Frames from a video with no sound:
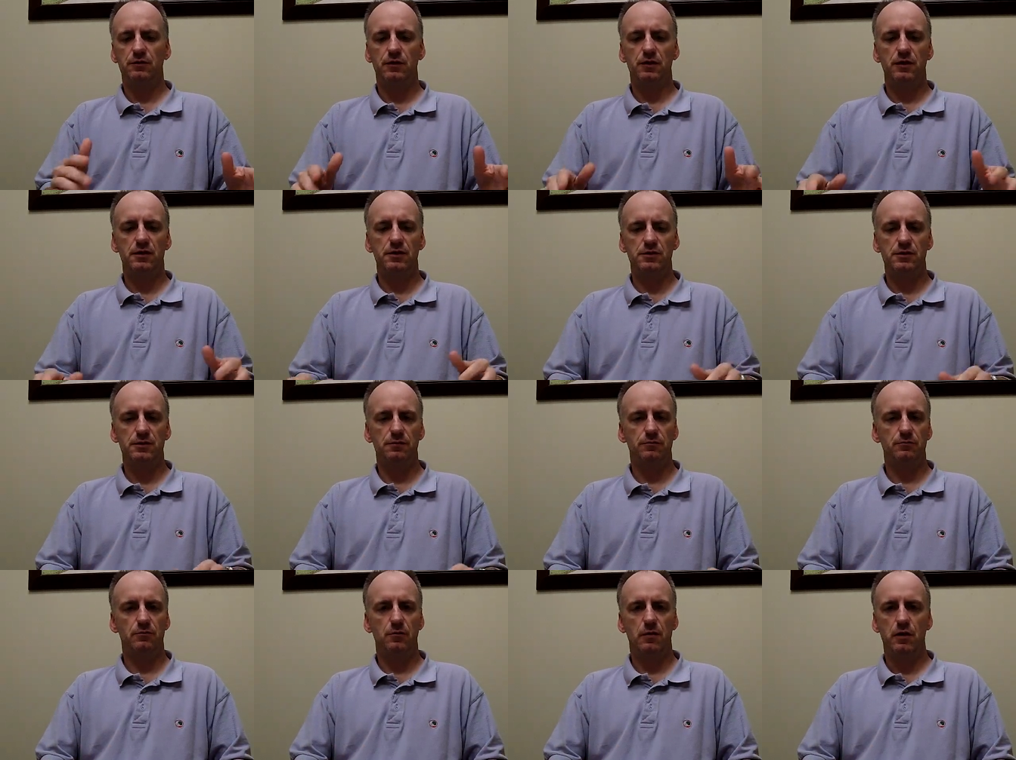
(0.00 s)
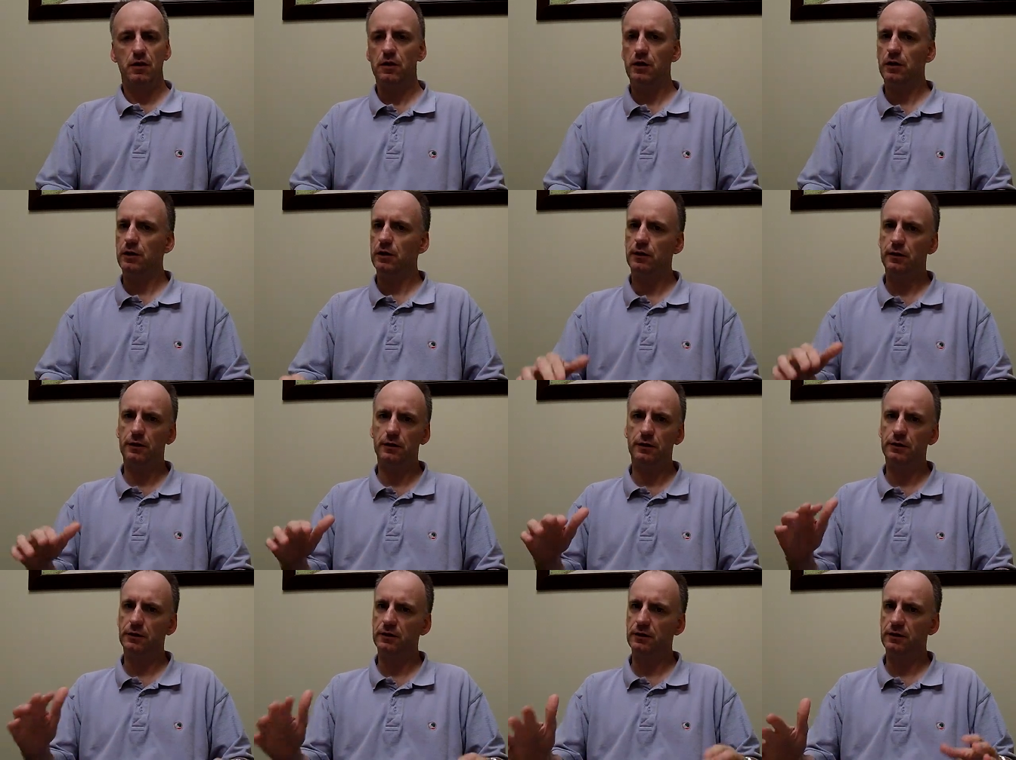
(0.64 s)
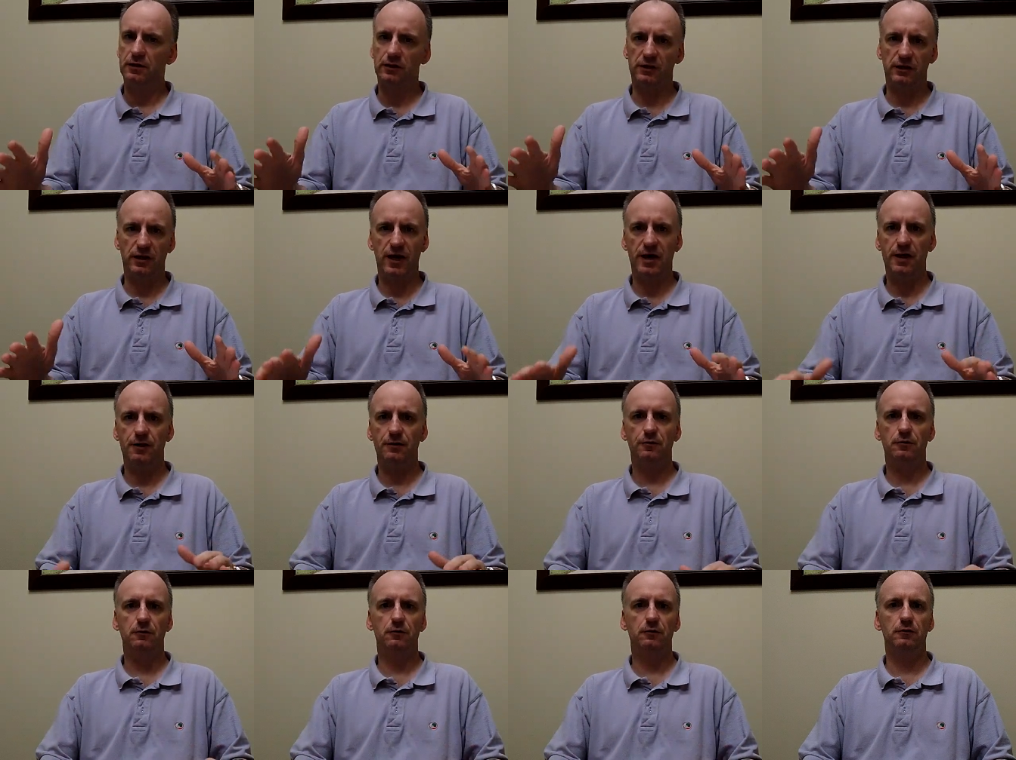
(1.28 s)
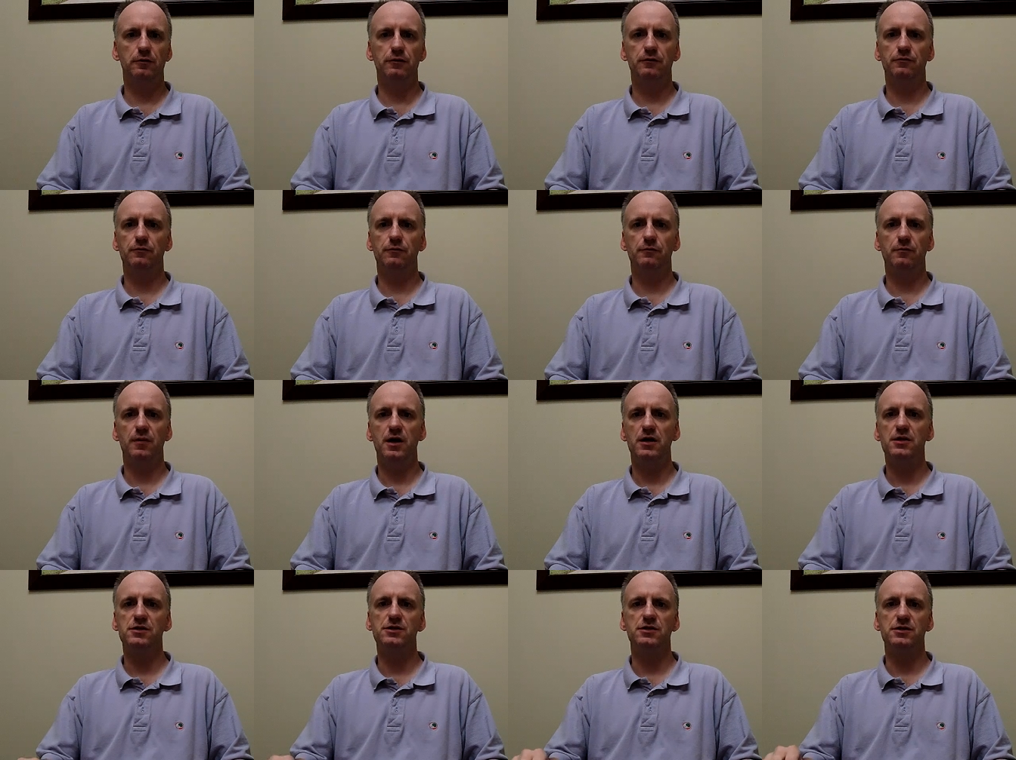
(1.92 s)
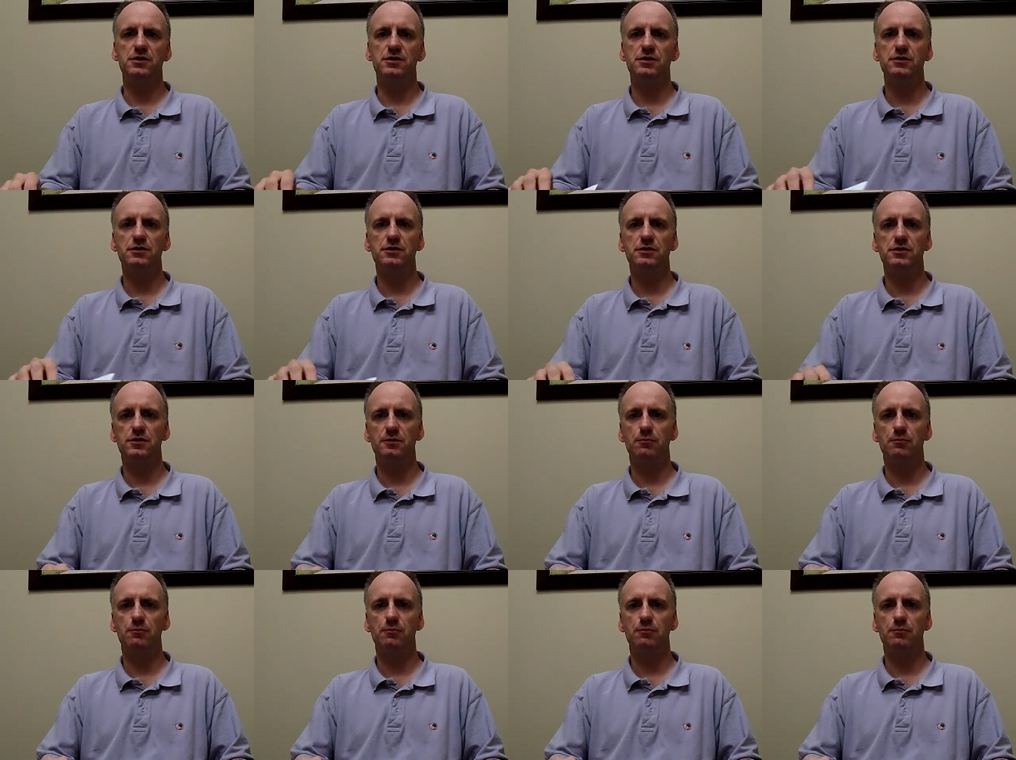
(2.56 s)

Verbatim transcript: There's some collateral information,